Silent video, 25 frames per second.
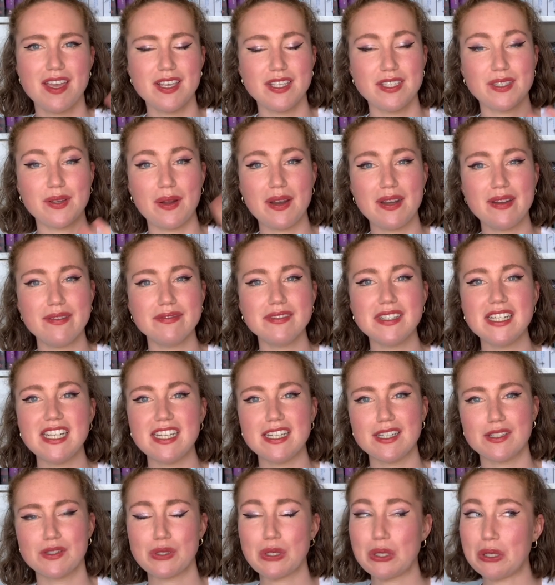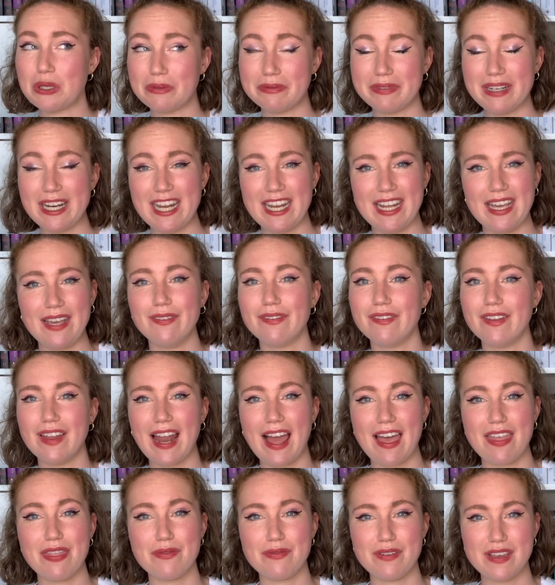So I didn't read at all really for
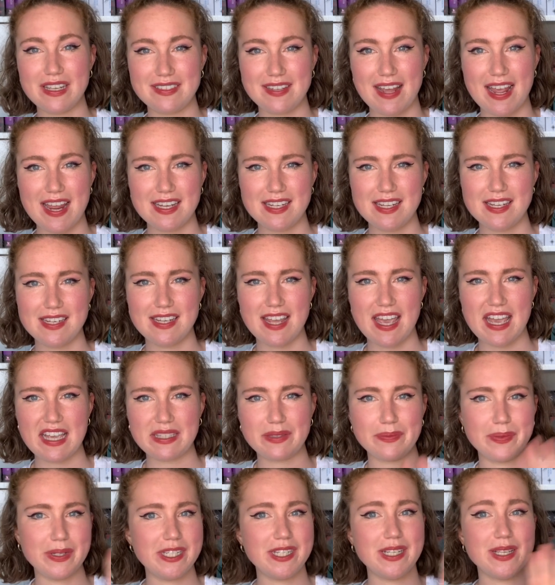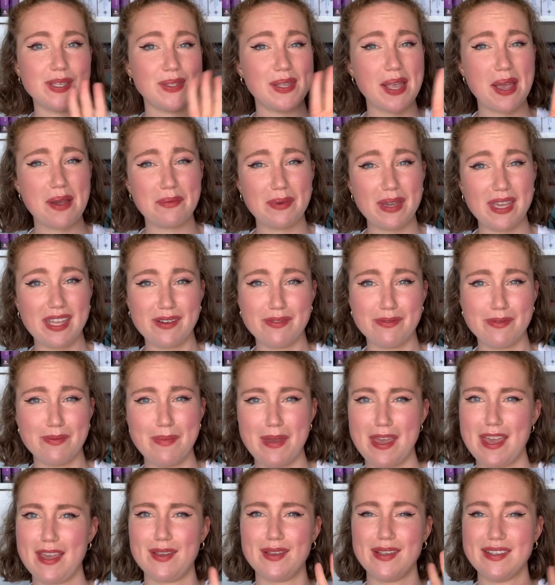like the first 18 days, which is so weird for
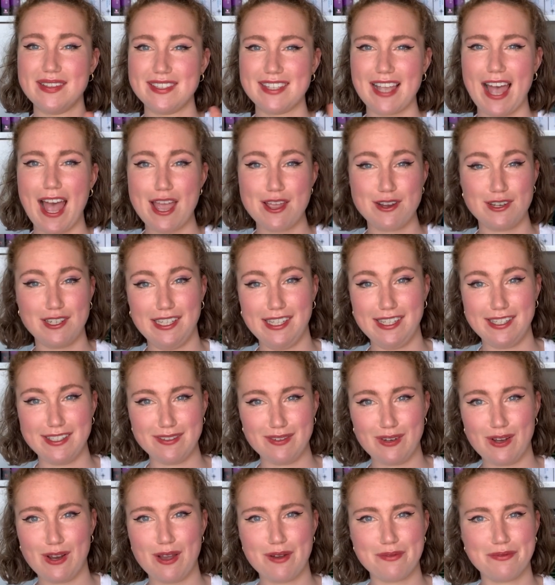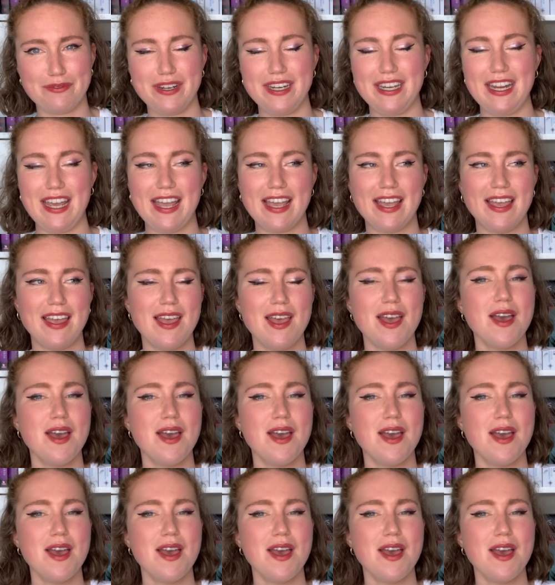me because I usually do a lot of reading,